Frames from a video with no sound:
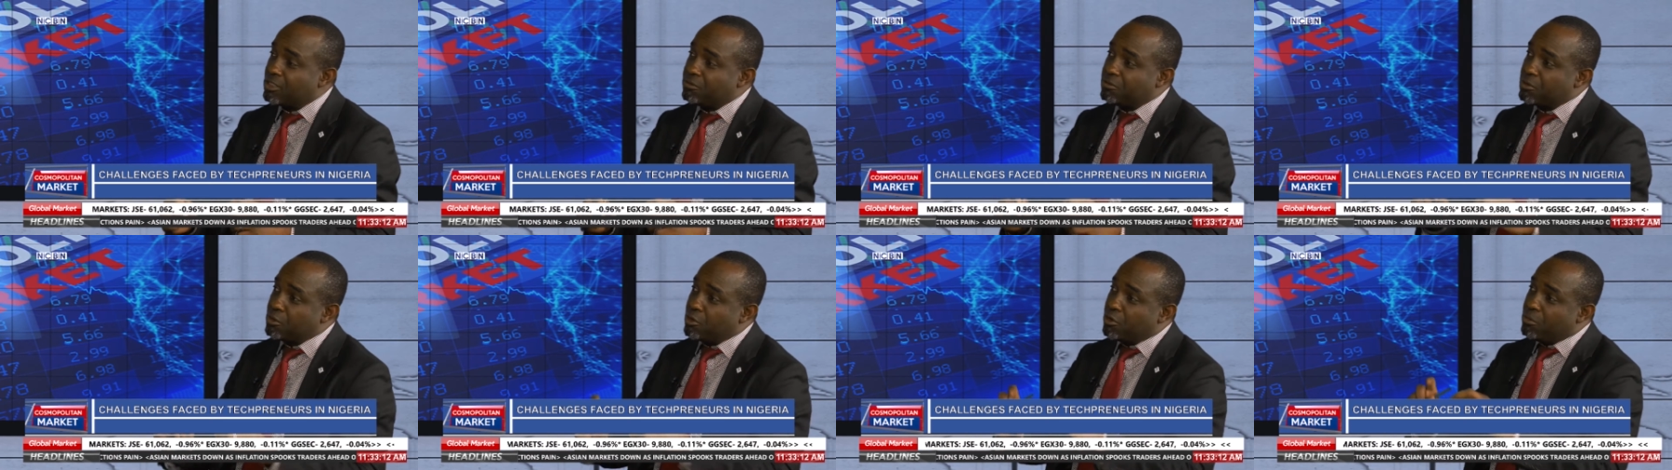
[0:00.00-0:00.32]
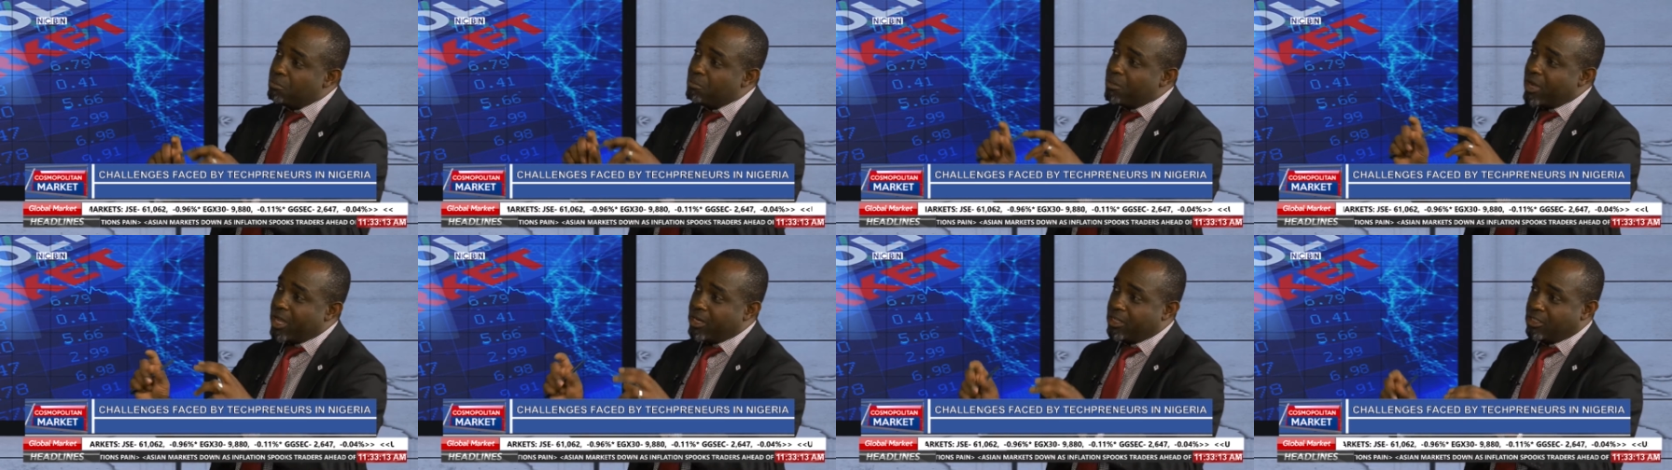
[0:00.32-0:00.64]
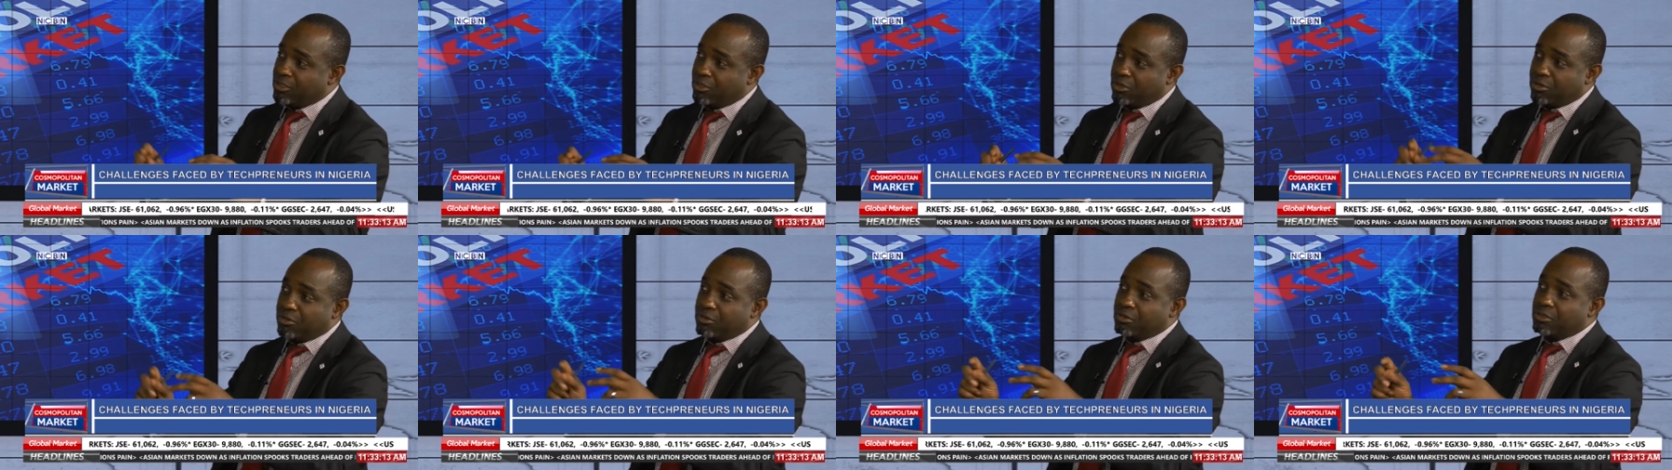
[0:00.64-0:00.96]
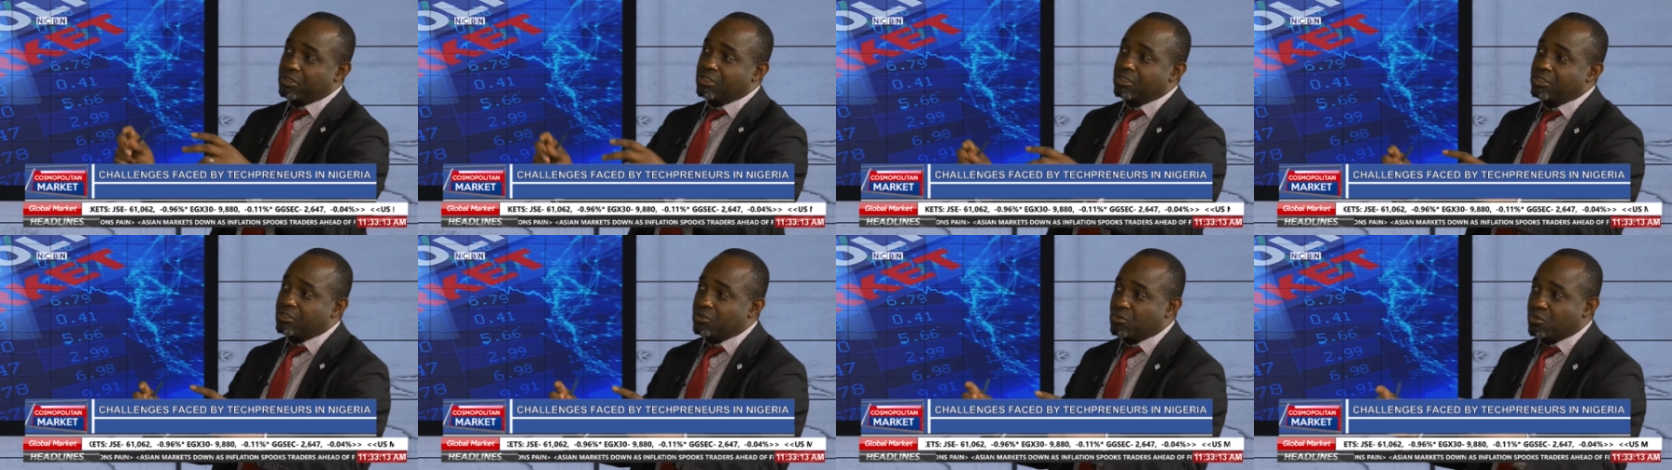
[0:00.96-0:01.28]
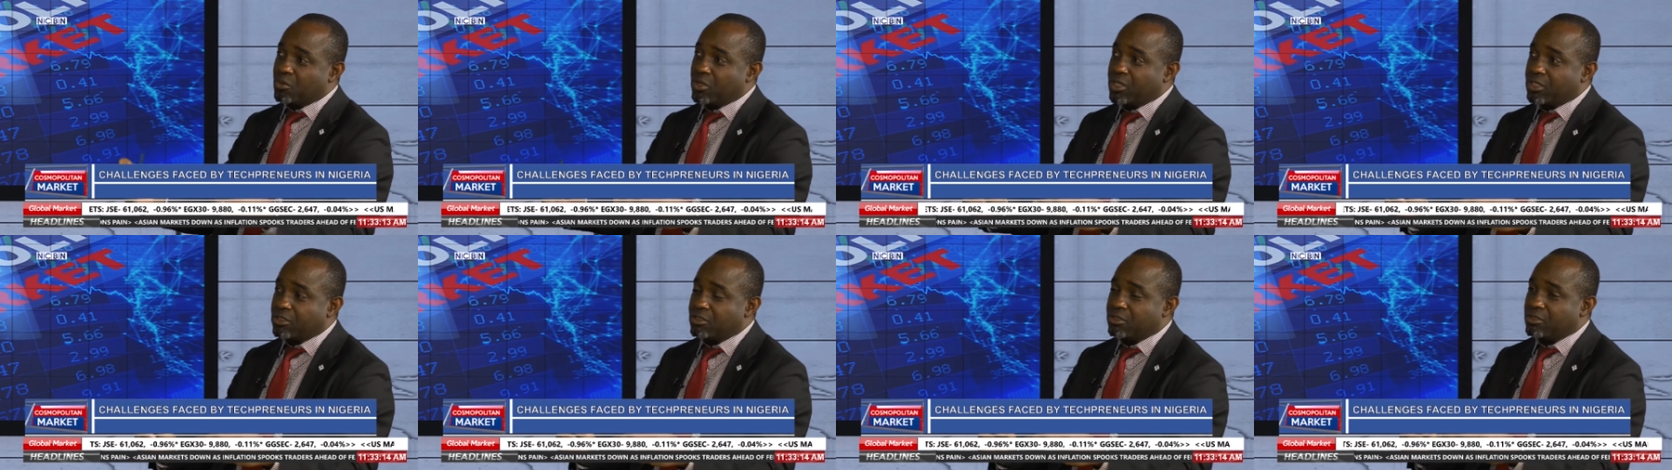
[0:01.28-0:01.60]
If you don't manage all those things
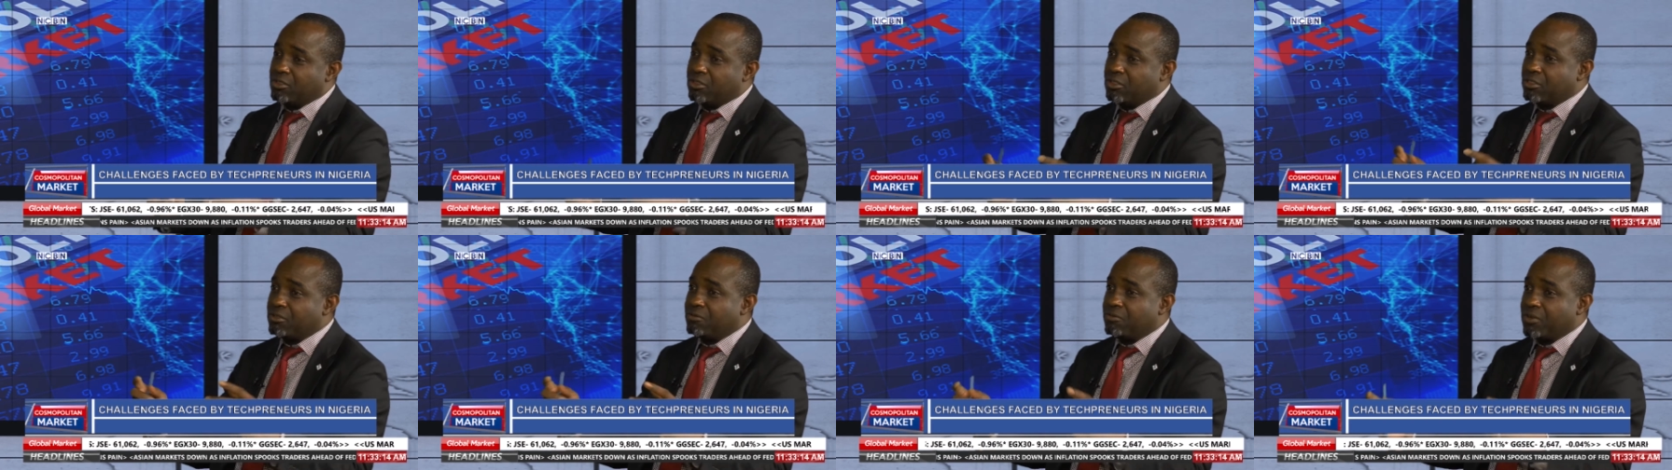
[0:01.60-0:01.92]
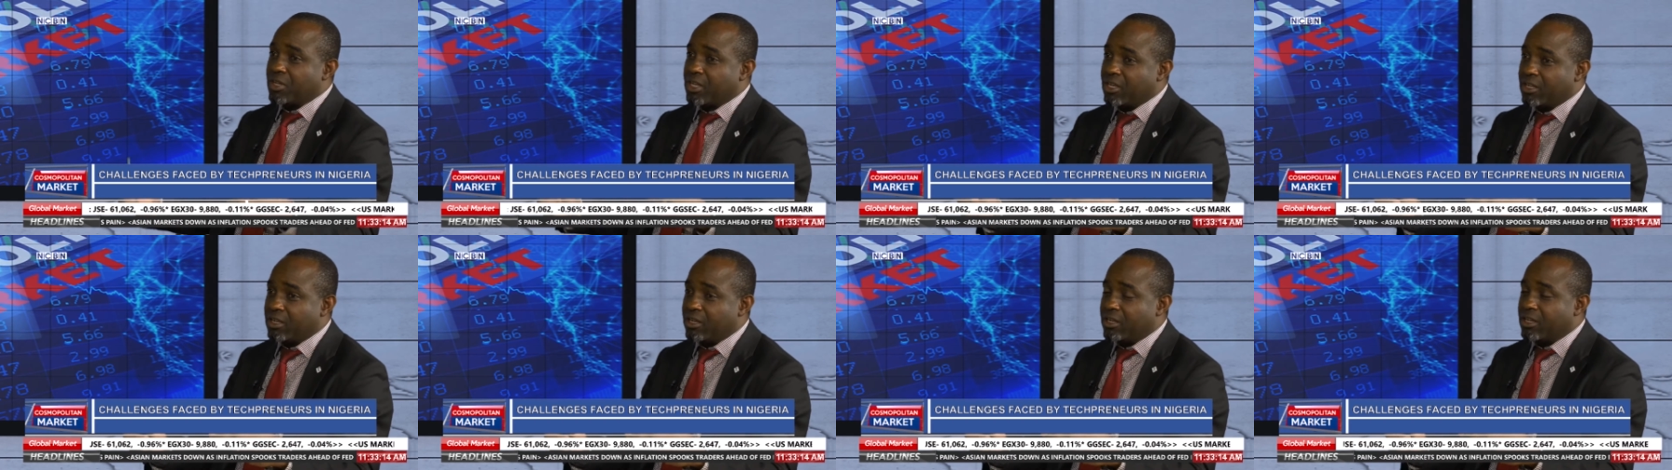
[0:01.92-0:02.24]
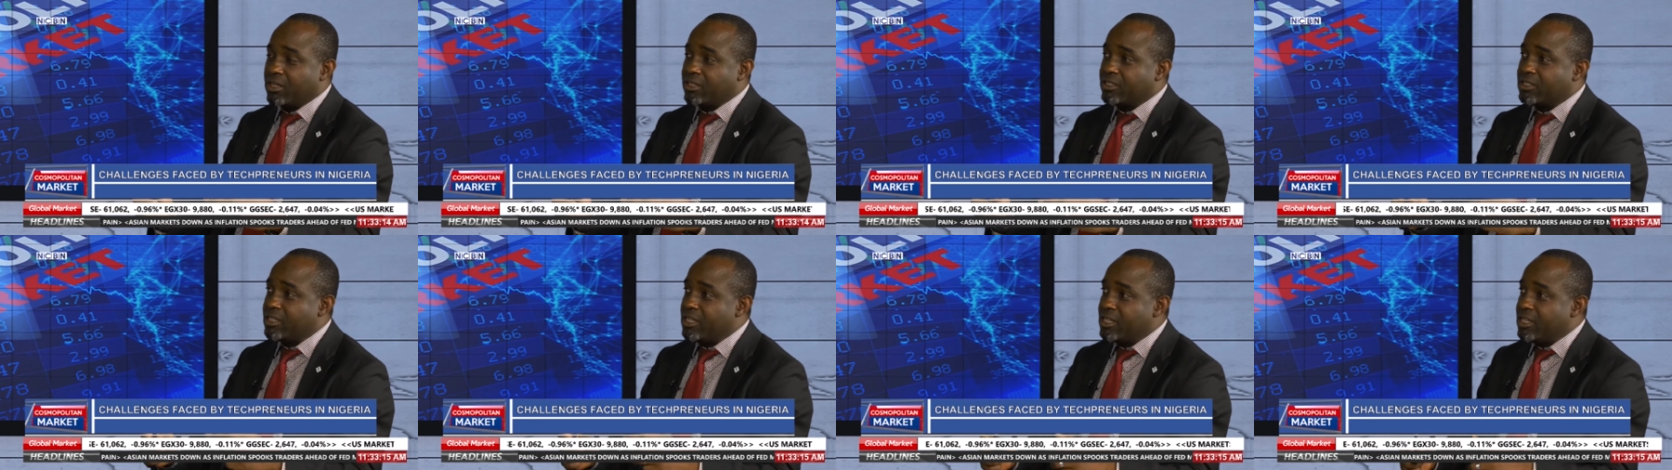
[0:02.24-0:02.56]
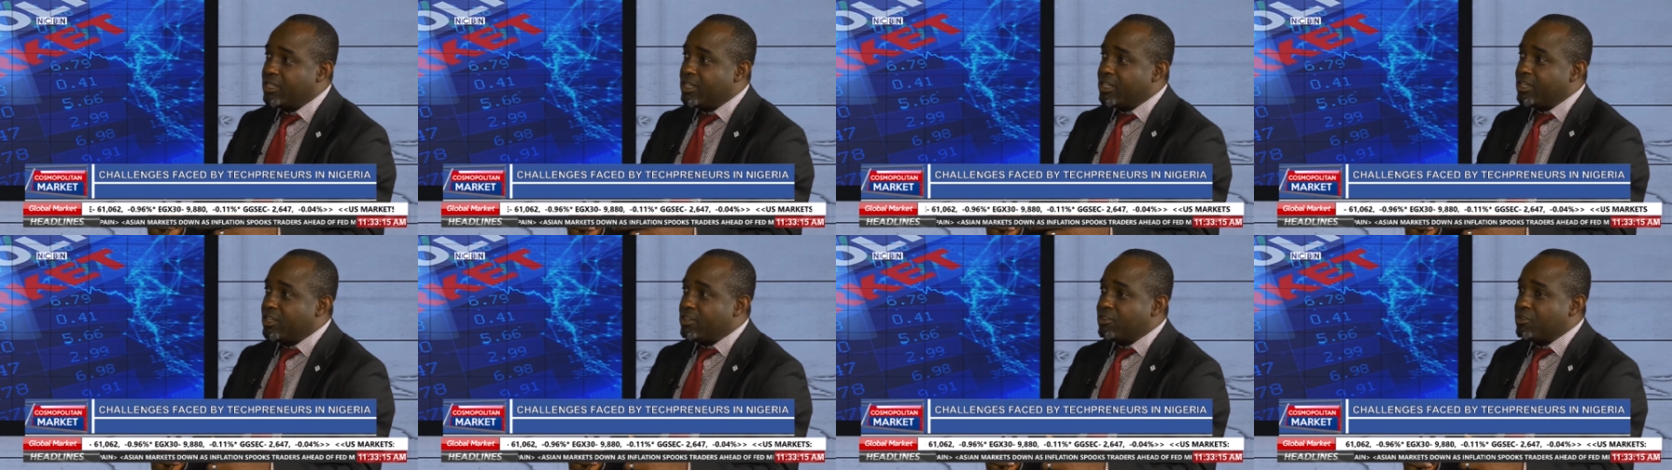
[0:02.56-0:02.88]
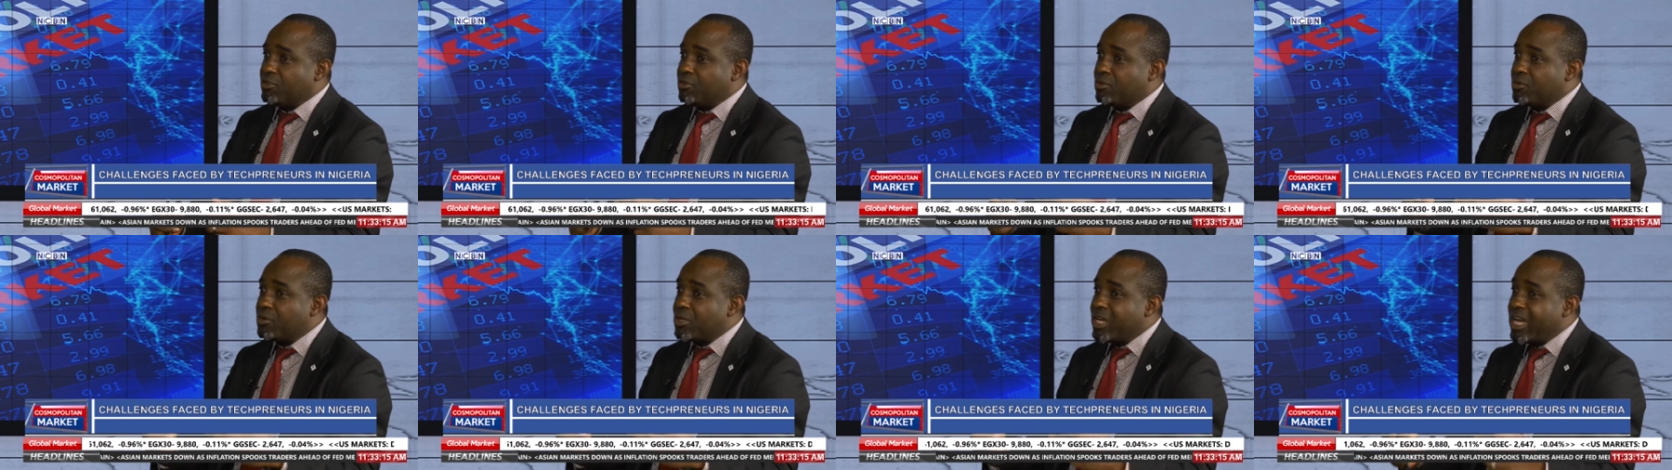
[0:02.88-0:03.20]
well, mm, you just find out that
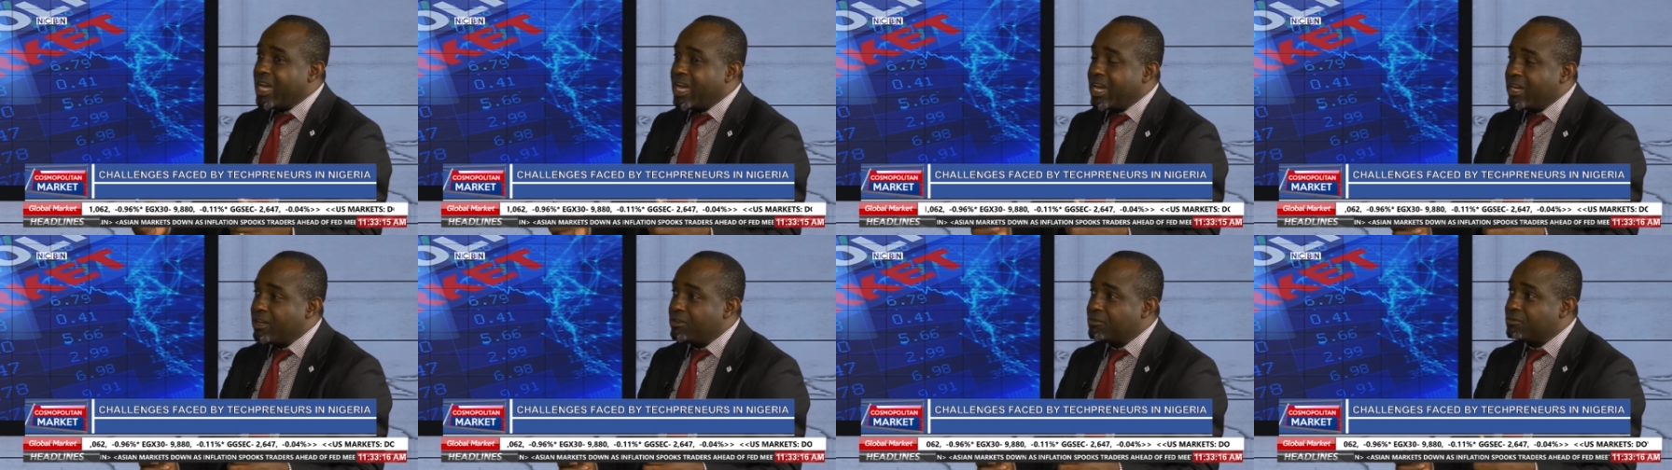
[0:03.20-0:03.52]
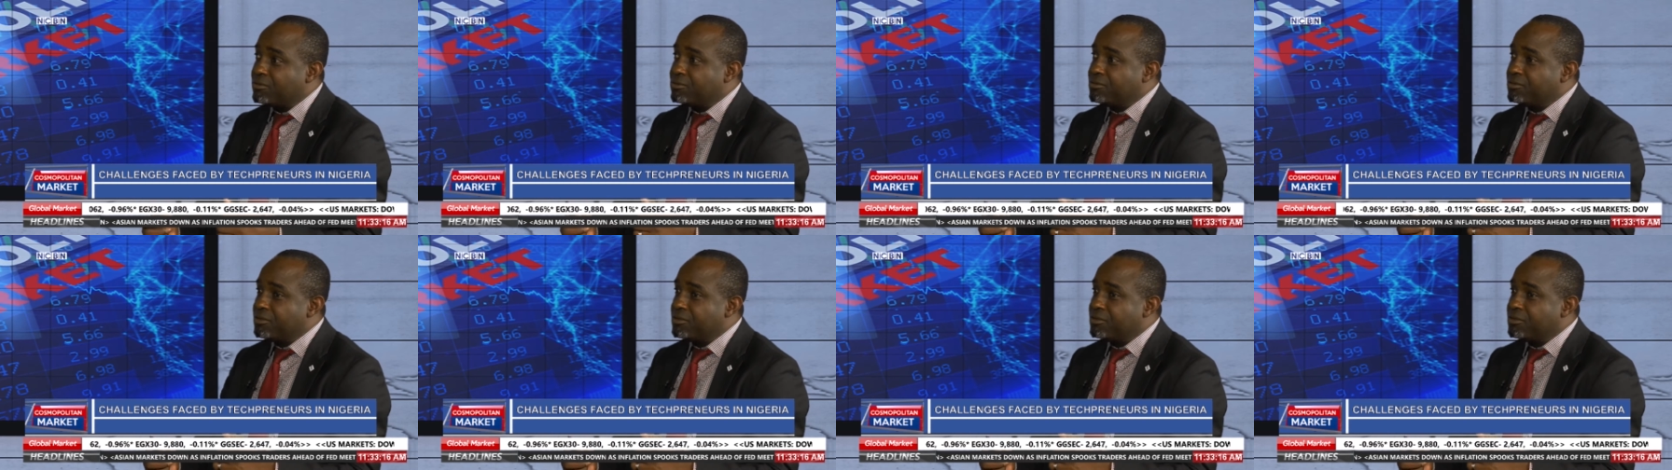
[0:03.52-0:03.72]
you don't have